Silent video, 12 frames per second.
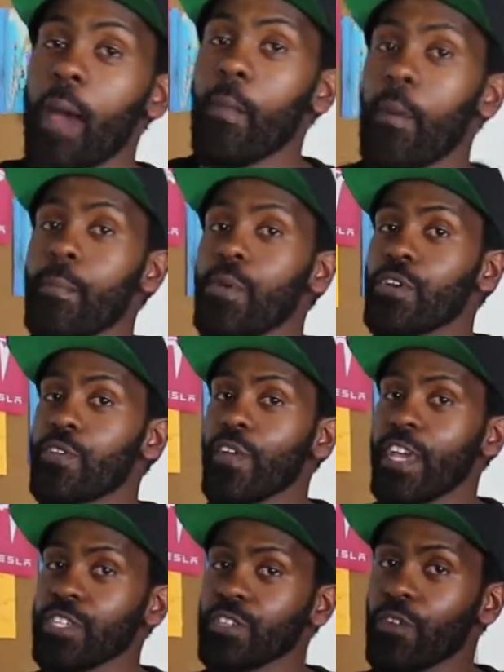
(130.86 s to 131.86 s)
am a
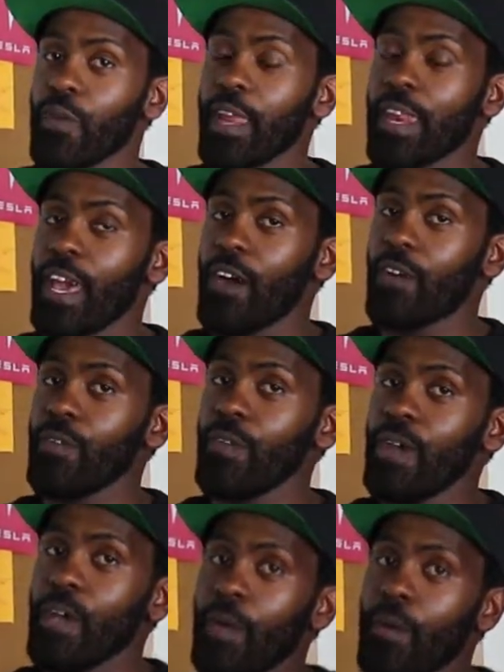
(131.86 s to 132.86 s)
motivational right now.
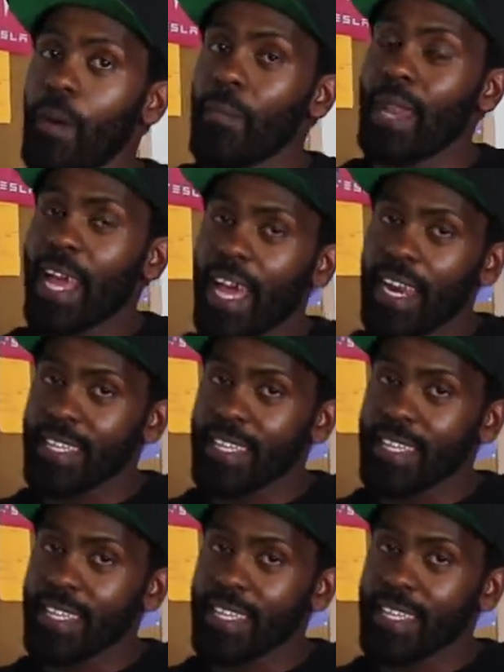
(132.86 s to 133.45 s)
I'm like at